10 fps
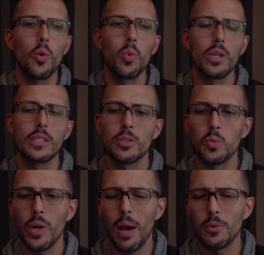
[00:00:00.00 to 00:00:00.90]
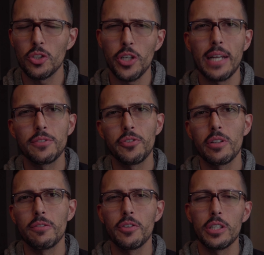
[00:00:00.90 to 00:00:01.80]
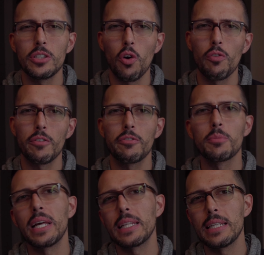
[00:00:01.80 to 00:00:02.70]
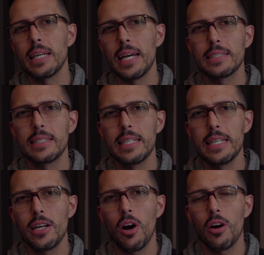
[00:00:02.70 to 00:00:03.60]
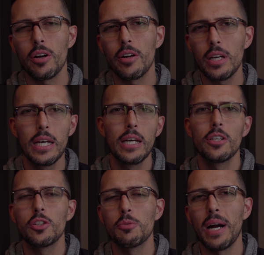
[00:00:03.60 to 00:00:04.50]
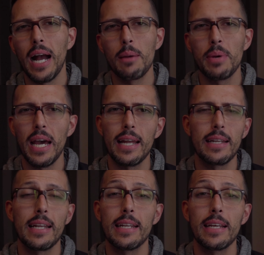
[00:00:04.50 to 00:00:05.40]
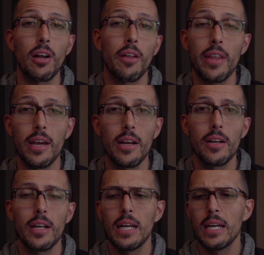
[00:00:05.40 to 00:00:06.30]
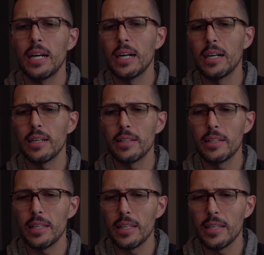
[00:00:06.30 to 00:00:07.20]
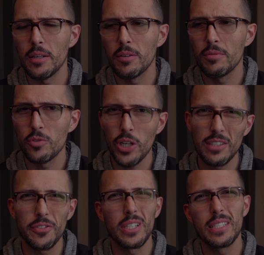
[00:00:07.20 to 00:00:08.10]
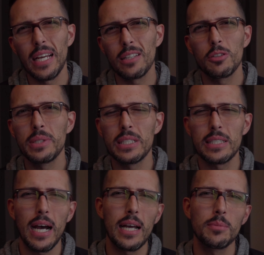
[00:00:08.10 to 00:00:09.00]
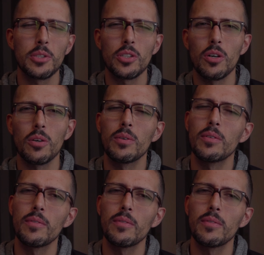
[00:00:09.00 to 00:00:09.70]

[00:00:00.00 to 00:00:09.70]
was when I was transferring the footage over from like the SD card to my iPad and editing it on there. The transfer could take a little bit of time, so